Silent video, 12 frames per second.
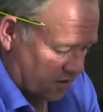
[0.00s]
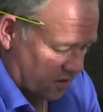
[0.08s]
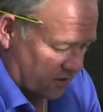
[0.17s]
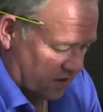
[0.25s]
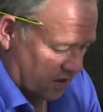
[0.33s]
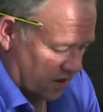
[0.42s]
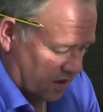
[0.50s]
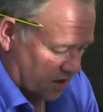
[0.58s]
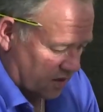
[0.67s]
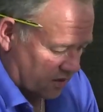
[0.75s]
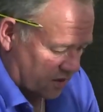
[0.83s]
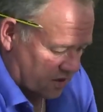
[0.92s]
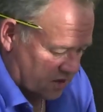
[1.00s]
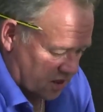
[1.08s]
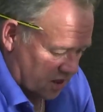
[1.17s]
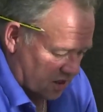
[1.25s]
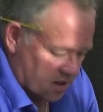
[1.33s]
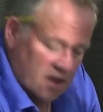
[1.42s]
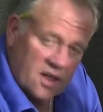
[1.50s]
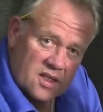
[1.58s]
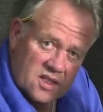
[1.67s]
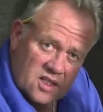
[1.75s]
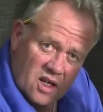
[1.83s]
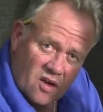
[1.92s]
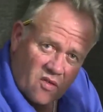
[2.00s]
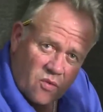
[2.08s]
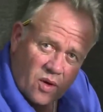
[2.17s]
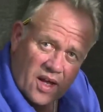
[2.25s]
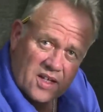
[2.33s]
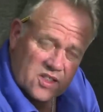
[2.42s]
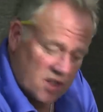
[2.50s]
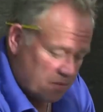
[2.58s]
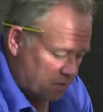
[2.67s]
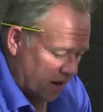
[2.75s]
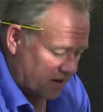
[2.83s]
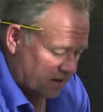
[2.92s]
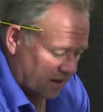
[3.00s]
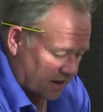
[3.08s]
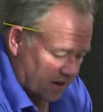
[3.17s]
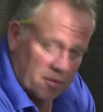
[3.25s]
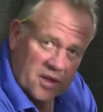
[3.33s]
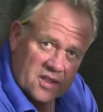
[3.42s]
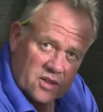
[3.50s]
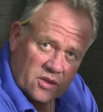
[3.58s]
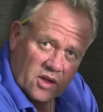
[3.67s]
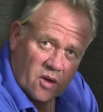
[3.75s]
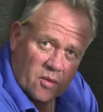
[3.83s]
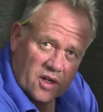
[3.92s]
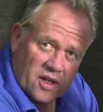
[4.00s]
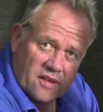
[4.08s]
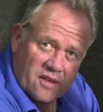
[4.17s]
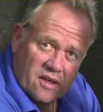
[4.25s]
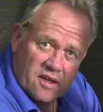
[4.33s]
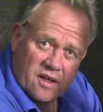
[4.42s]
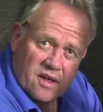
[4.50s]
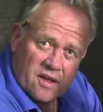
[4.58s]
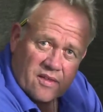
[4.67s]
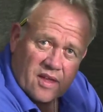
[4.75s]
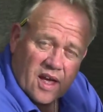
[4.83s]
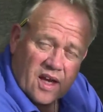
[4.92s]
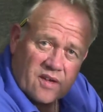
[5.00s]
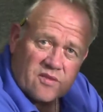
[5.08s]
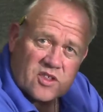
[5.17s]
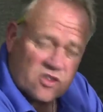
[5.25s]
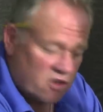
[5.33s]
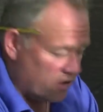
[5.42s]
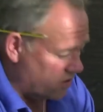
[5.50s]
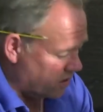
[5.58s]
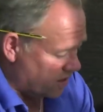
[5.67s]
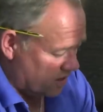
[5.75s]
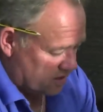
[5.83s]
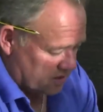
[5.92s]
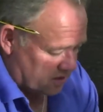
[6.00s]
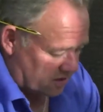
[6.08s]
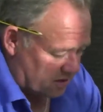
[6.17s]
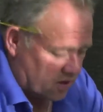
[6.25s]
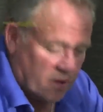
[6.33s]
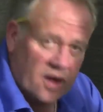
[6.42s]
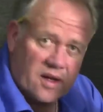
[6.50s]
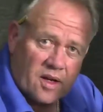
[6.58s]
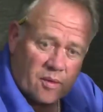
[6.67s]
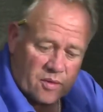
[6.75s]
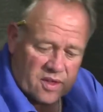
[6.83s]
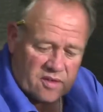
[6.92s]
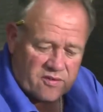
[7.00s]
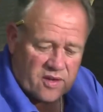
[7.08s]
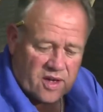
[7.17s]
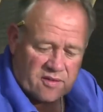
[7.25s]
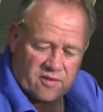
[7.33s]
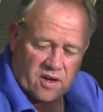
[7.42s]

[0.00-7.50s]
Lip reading: that the tin itself will actually bend a little bit to accommodate the head of the screw, so that you end up with it fairly